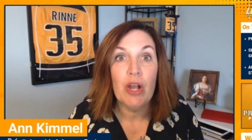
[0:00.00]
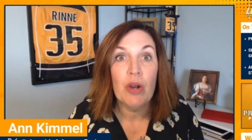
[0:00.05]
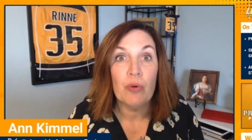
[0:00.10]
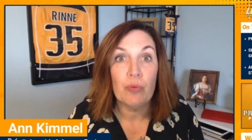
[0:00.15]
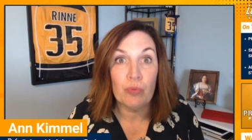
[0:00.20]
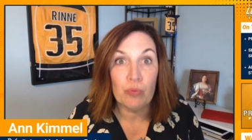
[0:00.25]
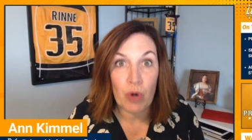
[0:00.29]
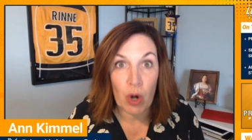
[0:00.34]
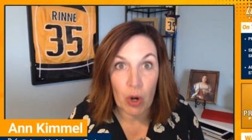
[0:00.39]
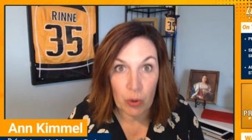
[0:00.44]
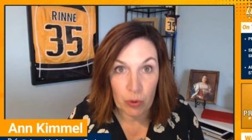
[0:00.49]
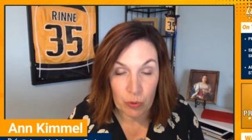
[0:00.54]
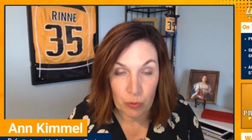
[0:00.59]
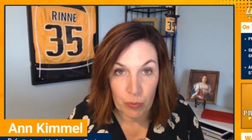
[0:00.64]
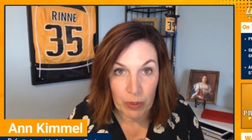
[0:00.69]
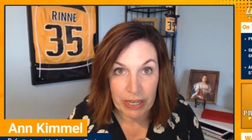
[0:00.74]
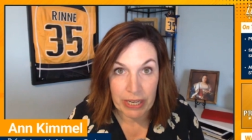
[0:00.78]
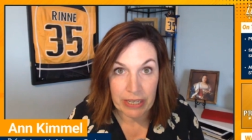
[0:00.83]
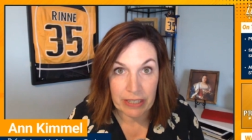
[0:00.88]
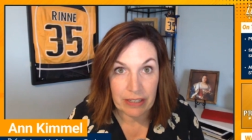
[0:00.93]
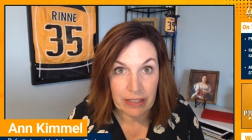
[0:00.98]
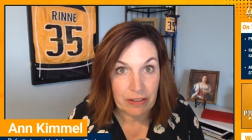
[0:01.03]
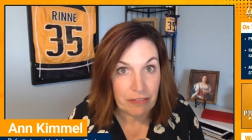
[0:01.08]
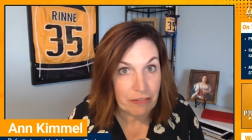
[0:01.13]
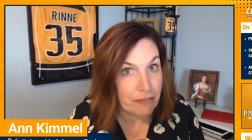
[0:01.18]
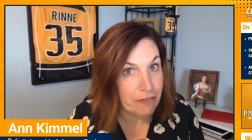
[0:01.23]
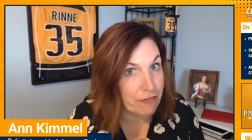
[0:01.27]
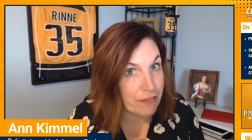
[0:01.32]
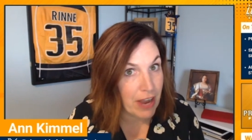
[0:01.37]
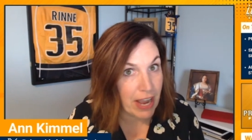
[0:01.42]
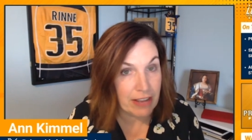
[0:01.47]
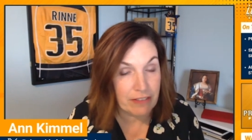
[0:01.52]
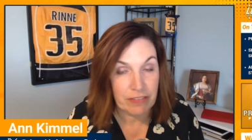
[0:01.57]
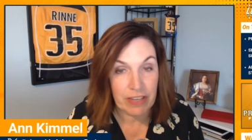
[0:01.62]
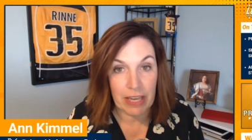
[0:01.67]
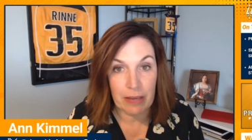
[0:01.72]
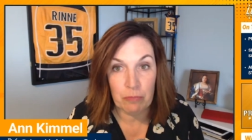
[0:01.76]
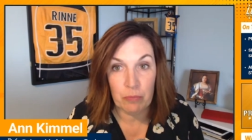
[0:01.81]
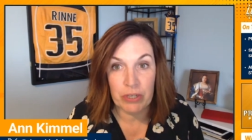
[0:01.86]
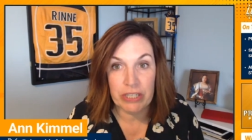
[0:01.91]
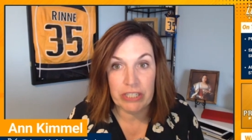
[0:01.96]
road win, five
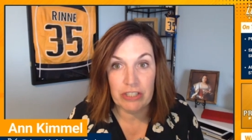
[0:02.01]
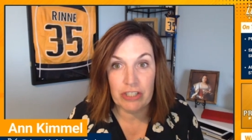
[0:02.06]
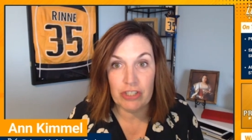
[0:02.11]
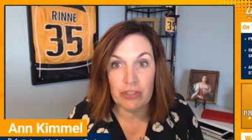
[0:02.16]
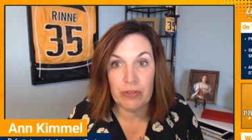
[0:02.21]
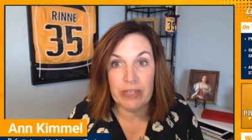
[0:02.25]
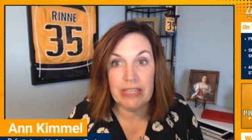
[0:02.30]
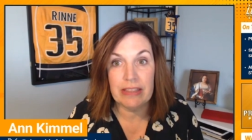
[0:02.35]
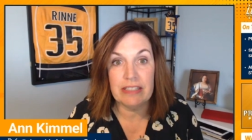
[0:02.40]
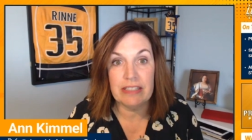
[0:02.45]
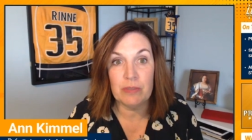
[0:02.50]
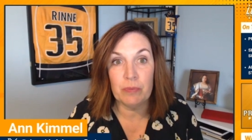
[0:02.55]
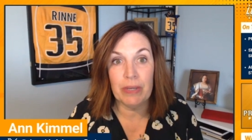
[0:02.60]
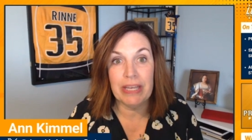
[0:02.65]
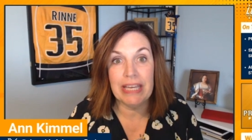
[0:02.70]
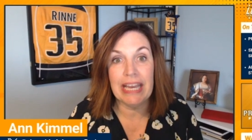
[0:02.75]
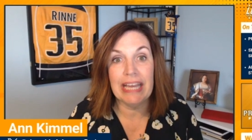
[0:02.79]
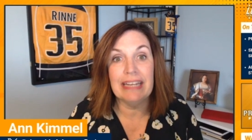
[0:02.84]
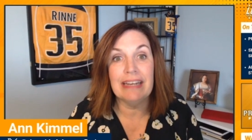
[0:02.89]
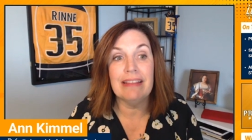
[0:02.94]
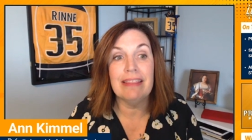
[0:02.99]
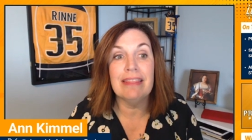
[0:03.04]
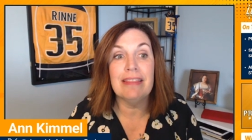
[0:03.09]
game win streak this weekend,